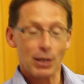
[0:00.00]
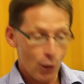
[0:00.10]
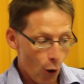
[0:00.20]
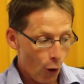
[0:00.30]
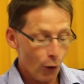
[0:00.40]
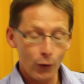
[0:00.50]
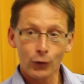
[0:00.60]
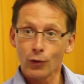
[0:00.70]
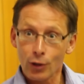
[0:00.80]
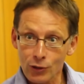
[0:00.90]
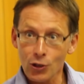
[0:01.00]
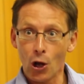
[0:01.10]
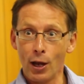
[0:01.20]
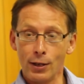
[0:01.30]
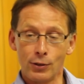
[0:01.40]
because the
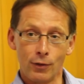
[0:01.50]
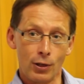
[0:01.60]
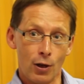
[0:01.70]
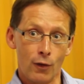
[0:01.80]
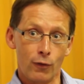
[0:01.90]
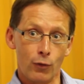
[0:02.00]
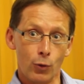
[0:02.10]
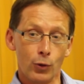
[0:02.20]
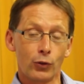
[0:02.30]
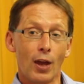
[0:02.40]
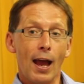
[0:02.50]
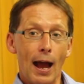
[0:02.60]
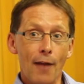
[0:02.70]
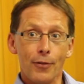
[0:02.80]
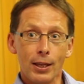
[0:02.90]
size of the armed force
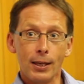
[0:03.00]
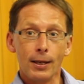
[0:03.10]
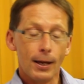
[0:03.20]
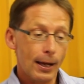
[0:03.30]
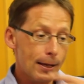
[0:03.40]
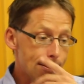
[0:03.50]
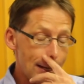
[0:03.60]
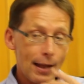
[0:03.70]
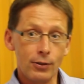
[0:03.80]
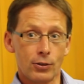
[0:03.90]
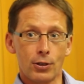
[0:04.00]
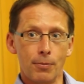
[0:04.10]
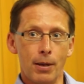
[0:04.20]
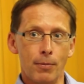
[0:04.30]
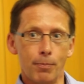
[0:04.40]
and the intense
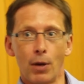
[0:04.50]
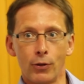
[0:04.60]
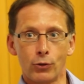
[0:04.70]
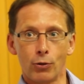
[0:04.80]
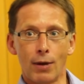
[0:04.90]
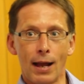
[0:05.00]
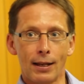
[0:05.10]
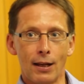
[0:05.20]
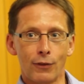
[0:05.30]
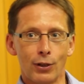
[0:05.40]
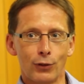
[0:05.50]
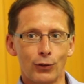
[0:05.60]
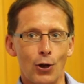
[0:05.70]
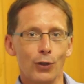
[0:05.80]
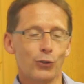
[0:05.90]
commitment both to Iraq and
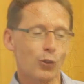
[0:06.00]
Afghanistan.